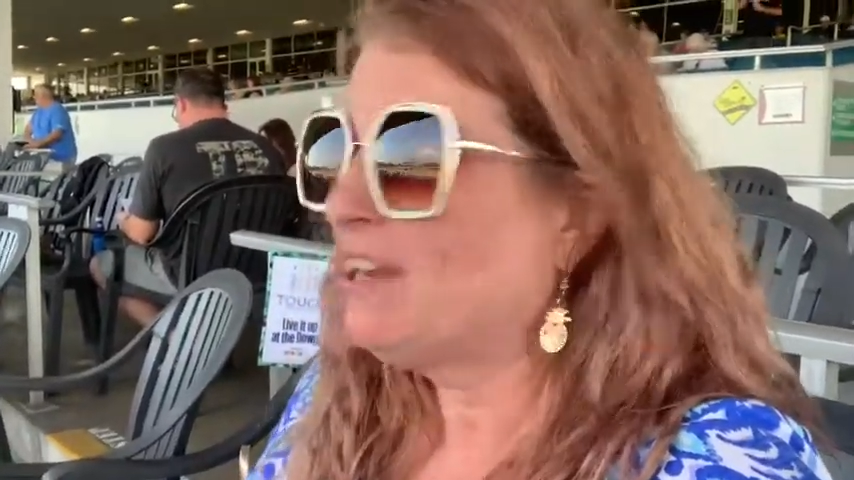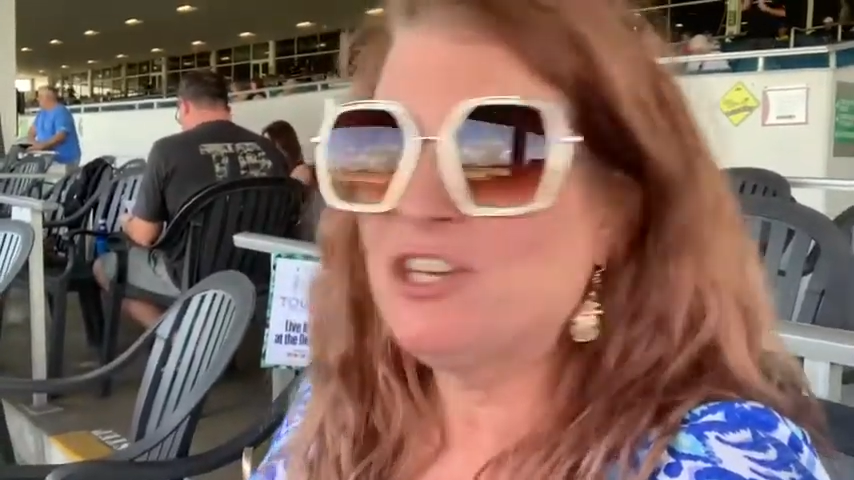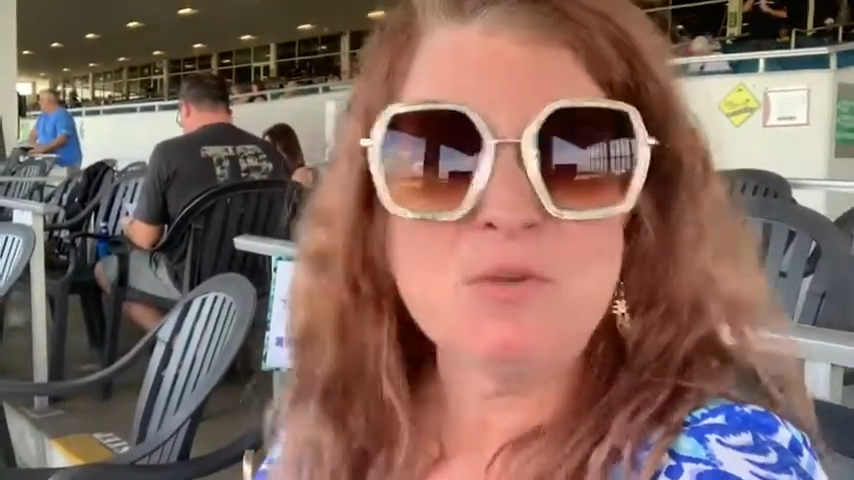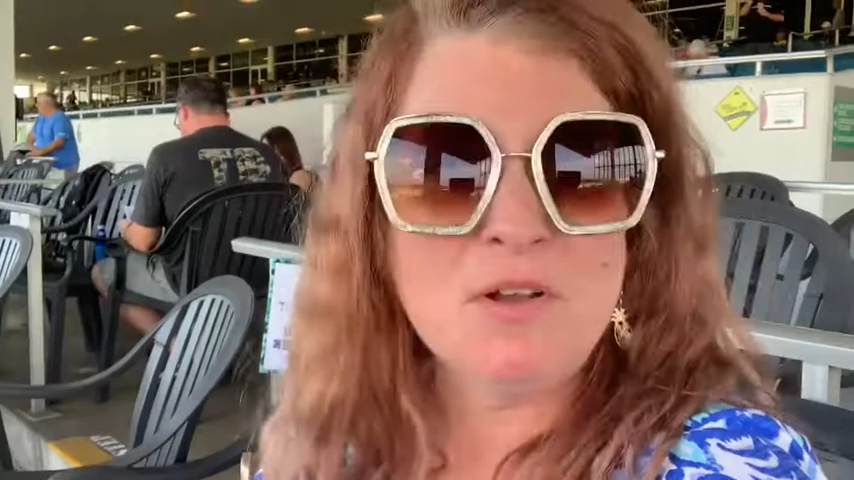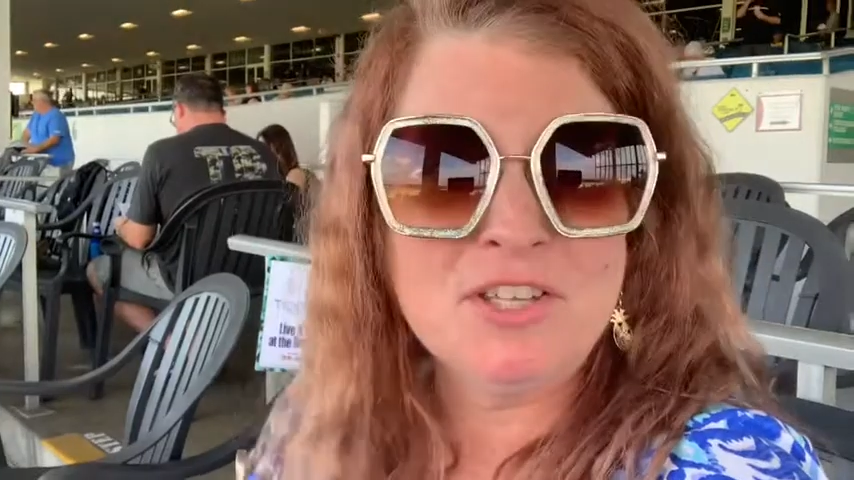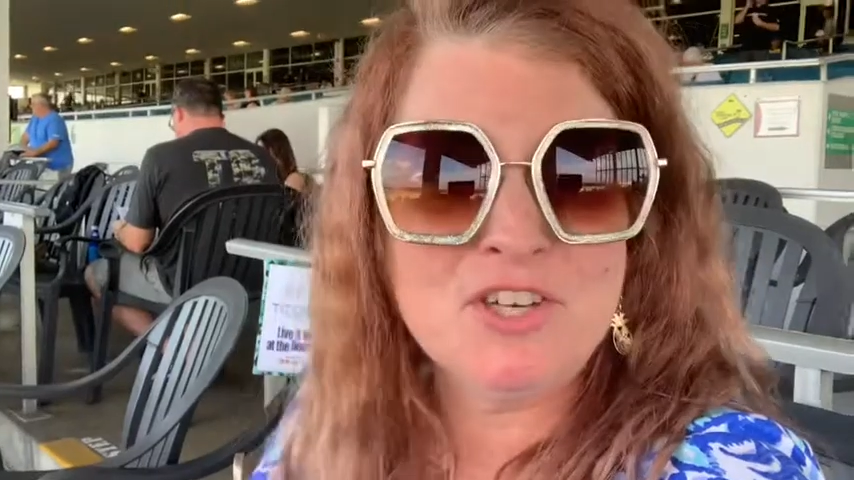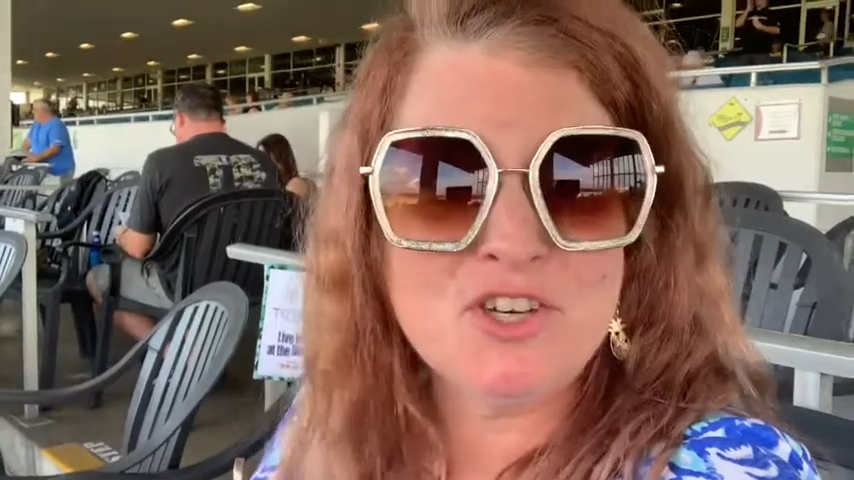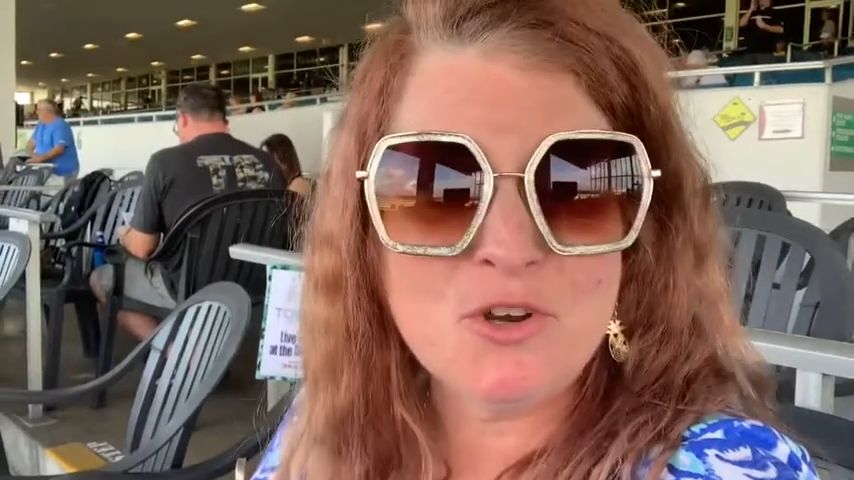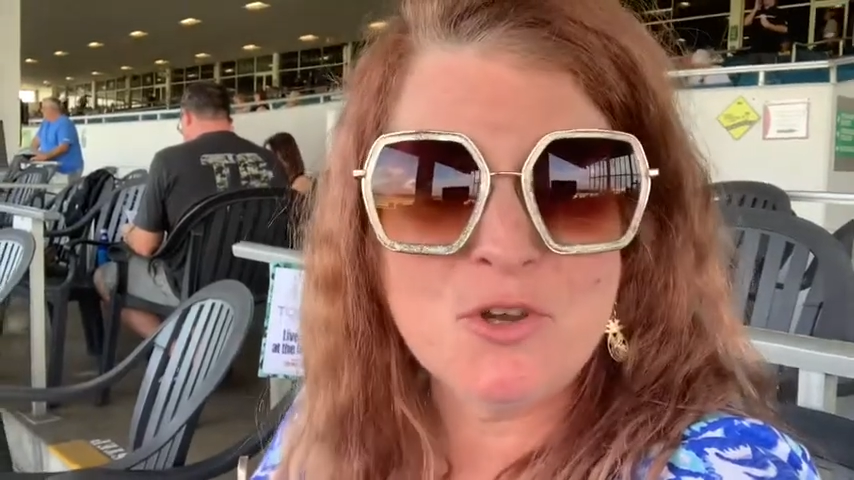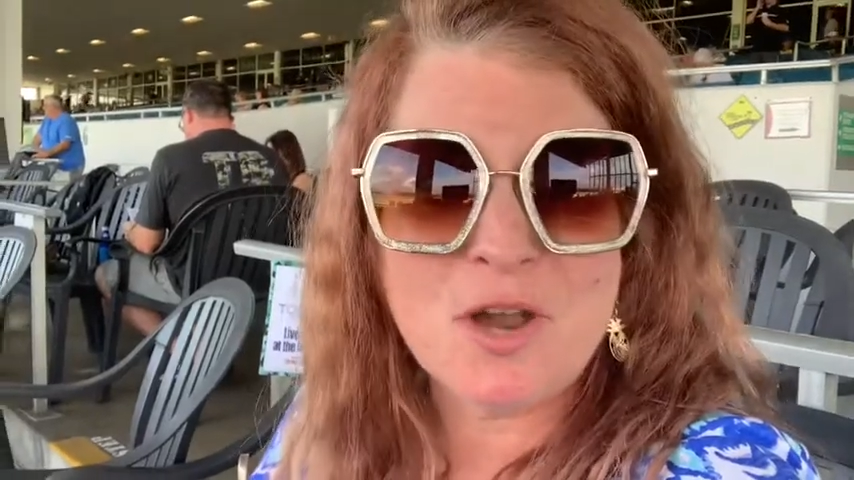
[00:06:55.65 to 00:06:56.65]
I just wanted to
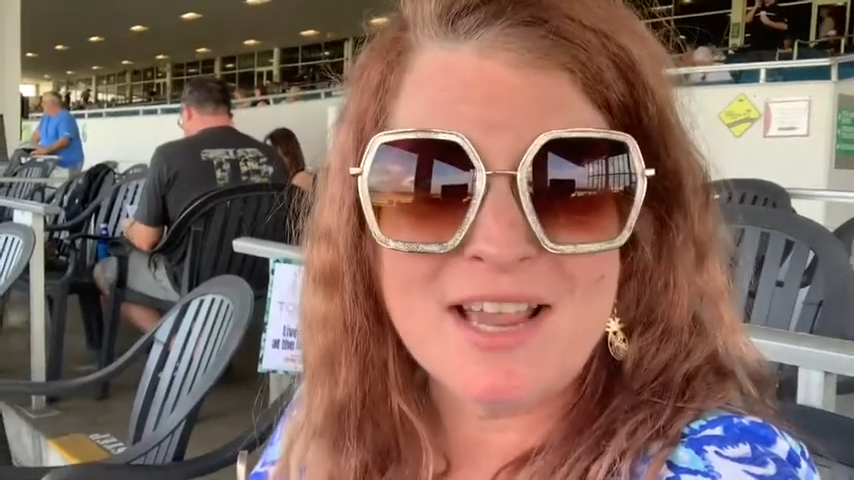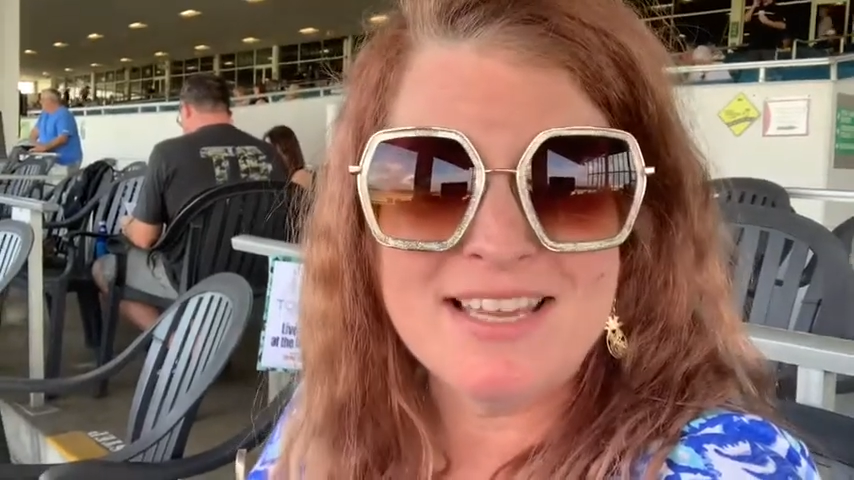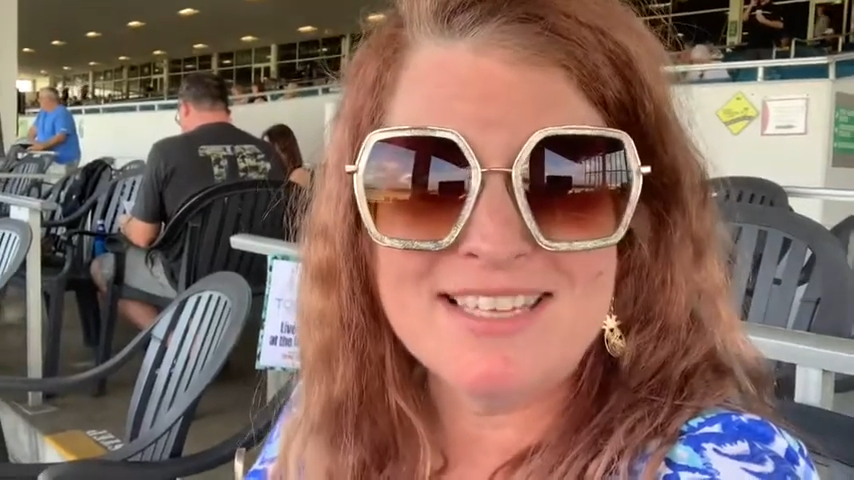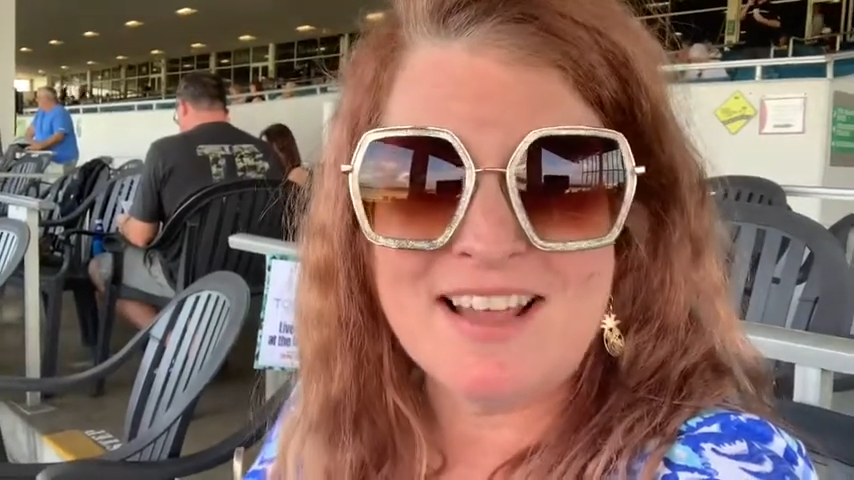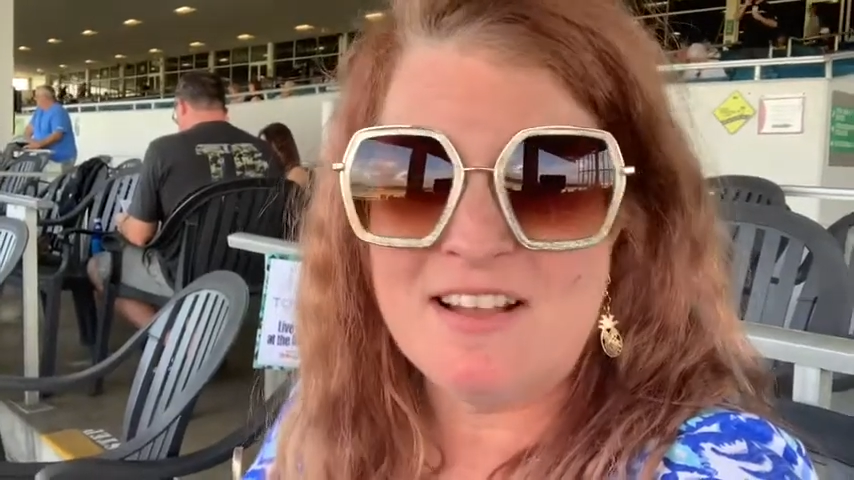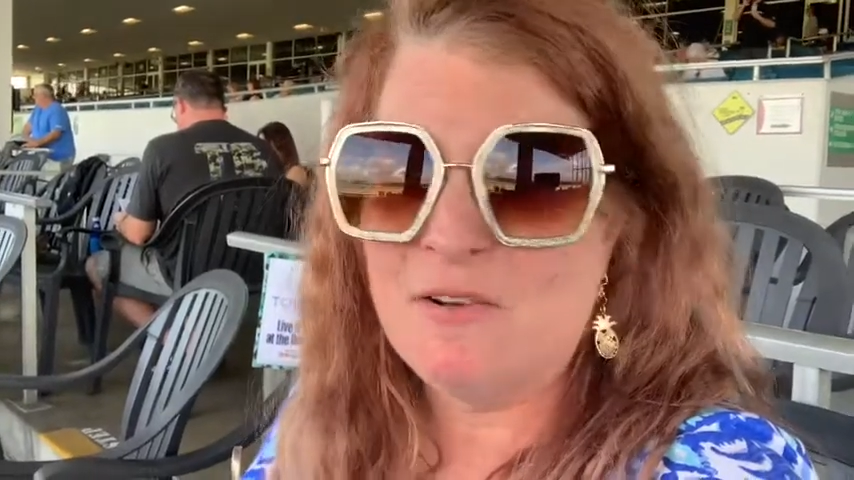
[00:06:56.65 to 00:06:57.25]
show you guys